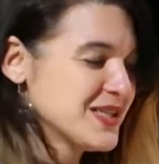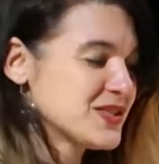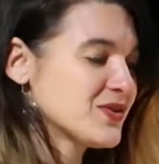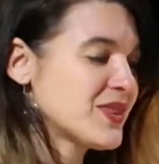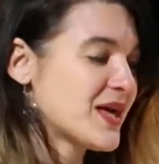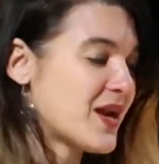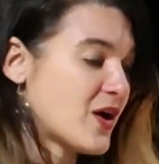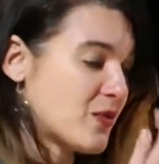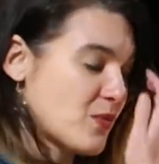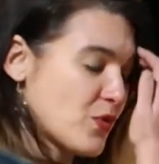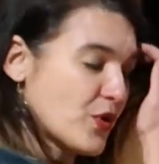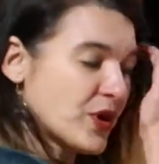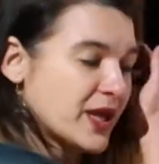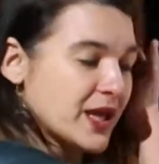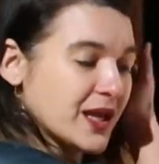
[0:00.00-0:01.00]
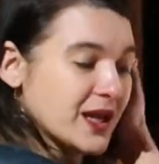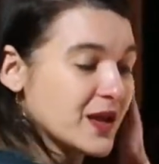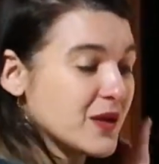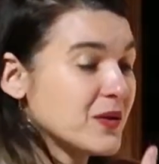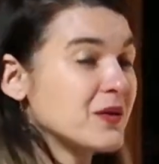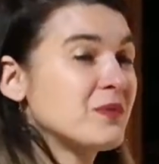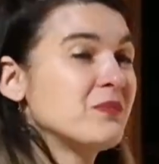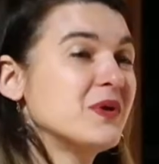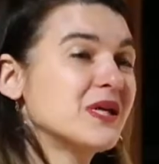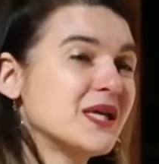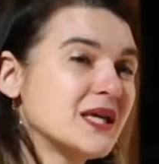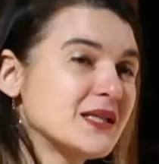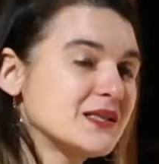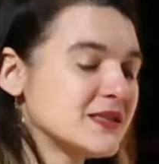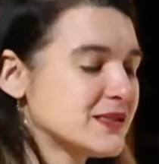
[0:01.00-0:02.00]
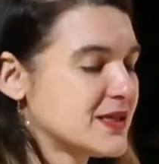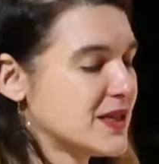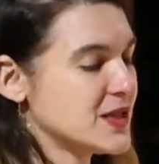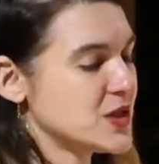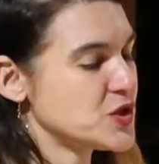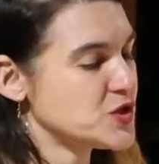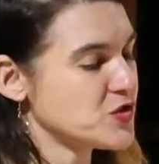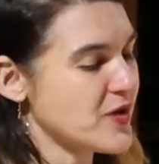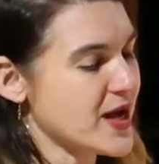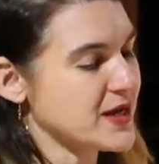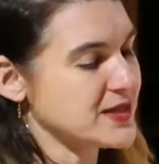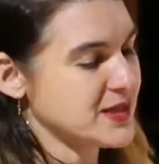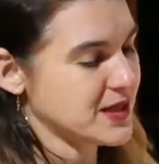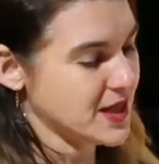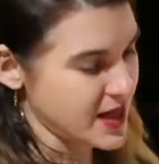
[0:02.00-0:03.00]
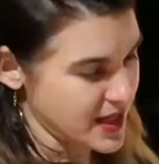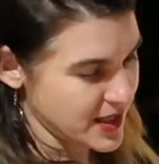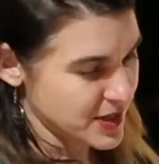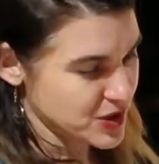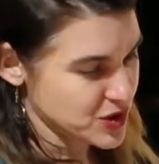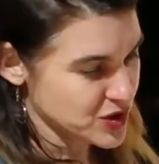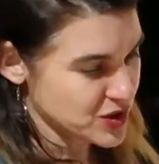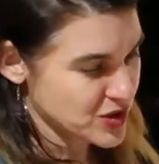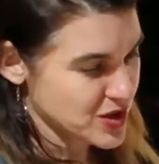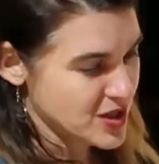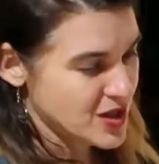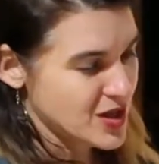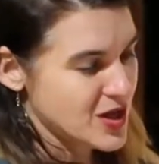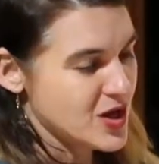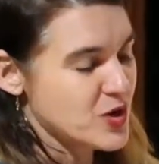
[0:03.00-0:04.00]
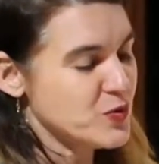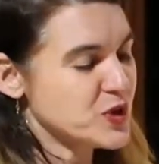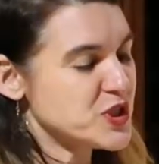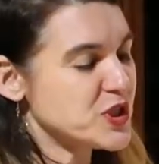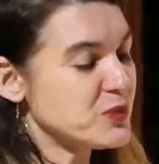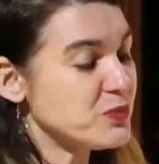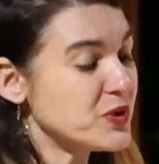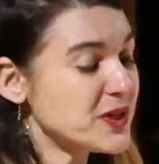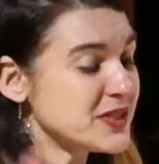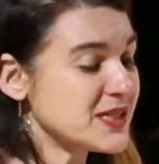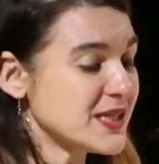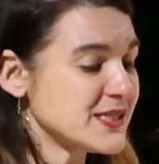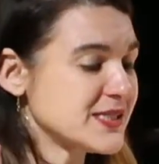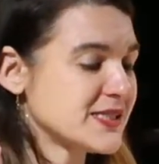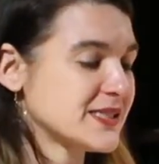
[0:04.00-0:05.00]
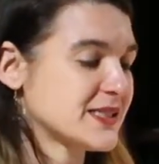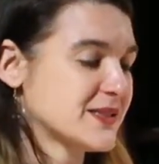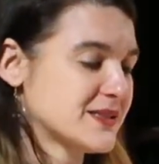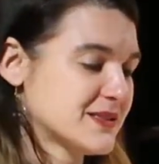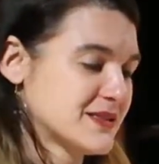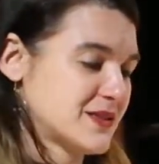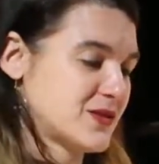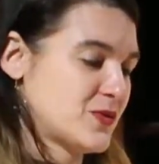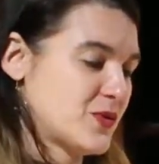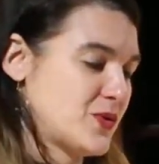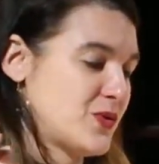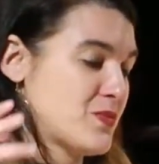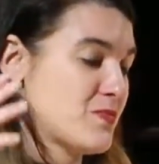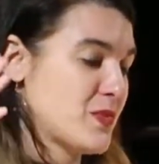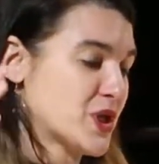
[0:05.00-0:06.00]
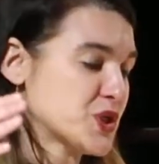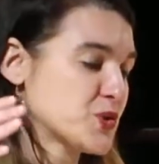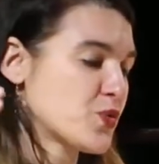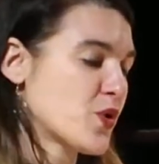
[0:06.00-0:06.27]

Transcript: So that our morning begins in the Jurassic Age, which the book says is, quote, much